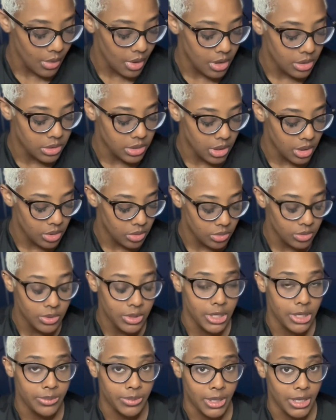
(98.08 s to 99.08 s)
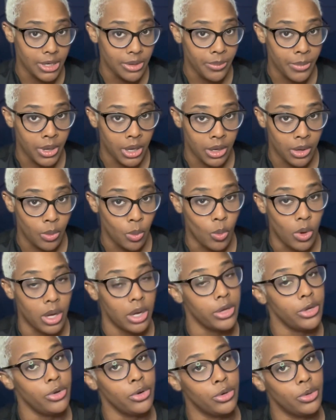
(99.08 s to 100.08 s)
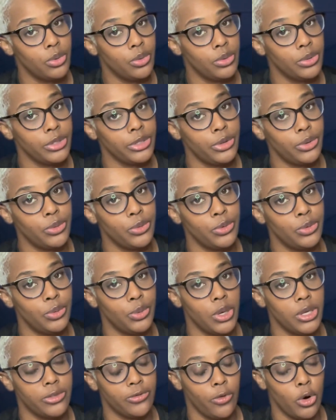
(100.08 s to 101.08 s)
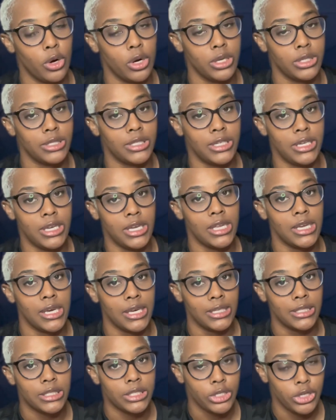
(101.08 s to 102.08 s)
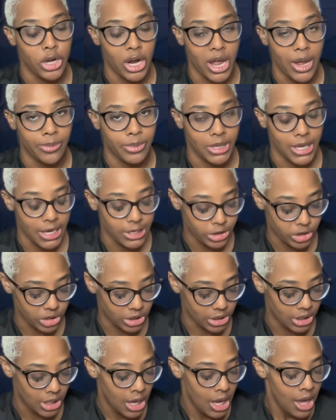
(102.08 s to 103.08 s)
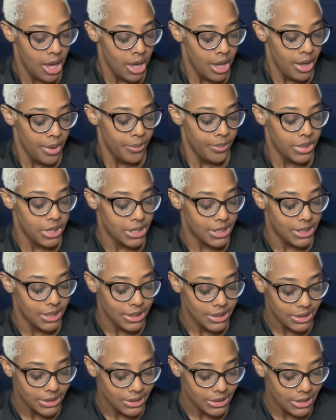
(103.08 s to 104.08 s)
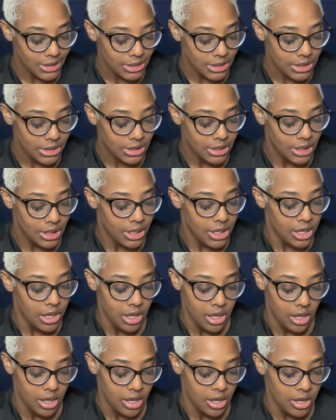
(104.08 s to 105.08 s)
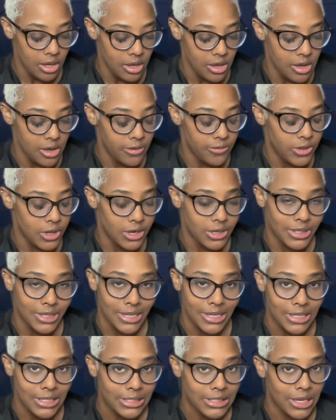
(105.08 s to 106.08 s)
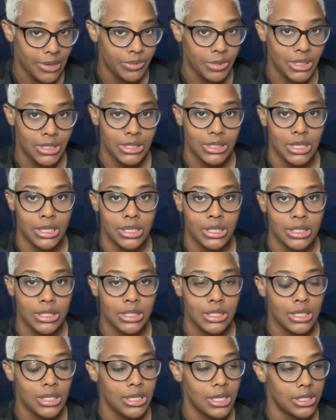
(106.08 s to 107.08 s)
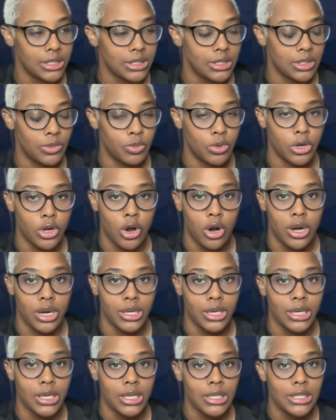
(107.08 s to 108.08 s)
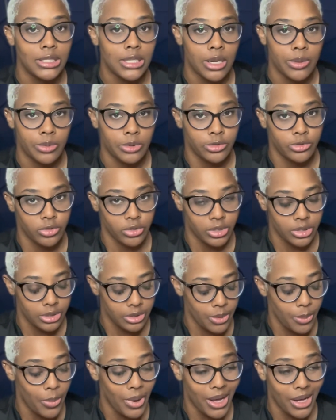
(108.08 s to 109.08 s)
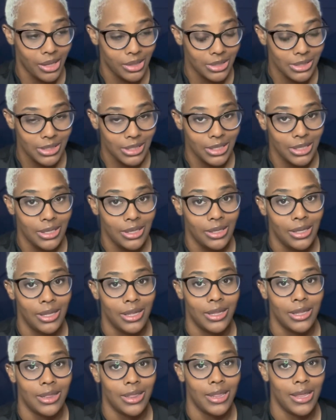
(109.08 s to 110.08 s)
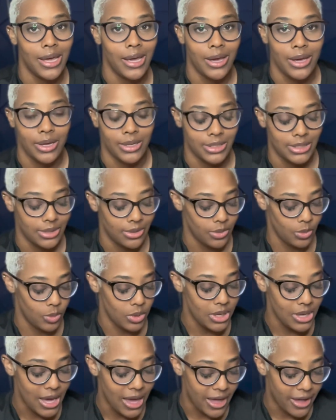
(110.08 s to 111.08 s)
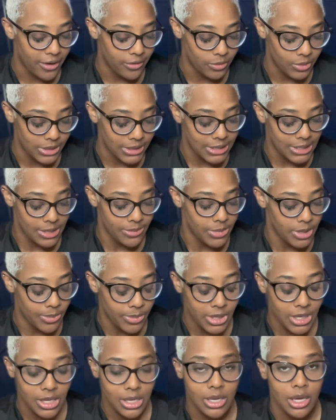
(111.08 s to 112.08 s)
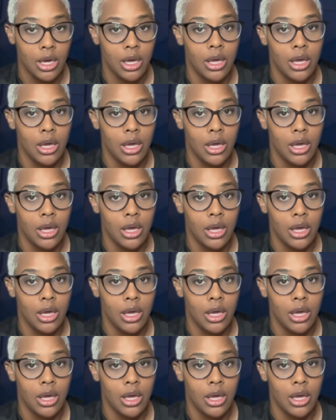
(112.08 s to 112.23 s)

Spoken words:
So keep that in mind while you're going through as far as getting into your application, because if there's any type of dishonesty that's regarding any type of drug policy that we have with CBP,